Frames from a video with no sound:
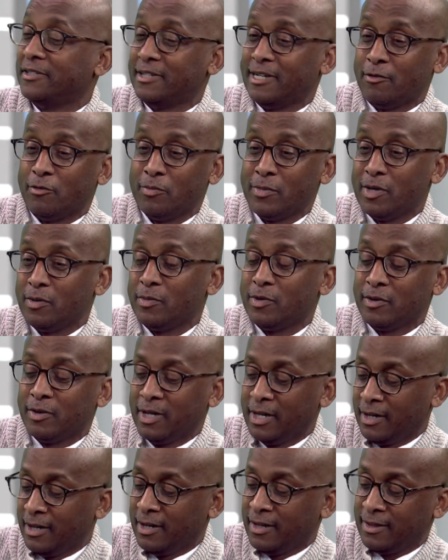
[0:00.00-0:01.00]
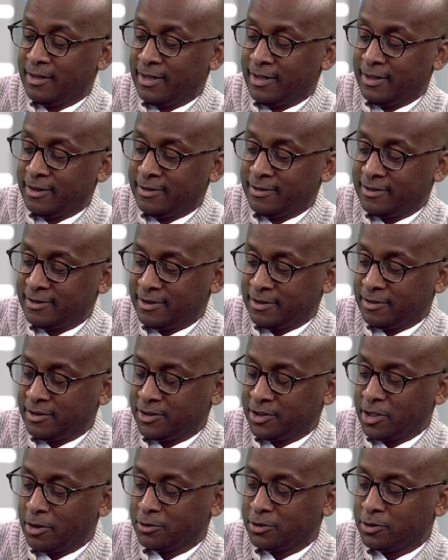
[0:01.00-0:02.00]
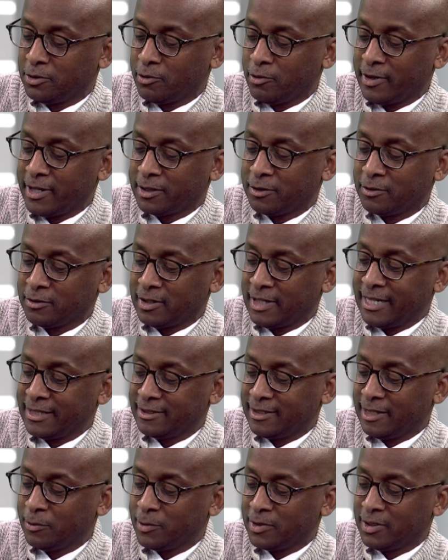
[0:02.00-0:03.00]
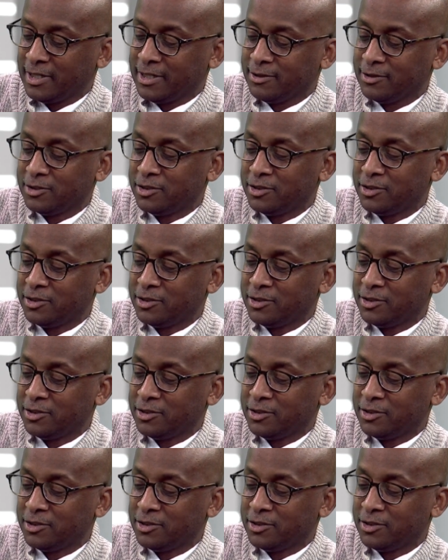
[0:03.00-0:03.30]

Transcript: And I remember the shelter director's last name was Linton.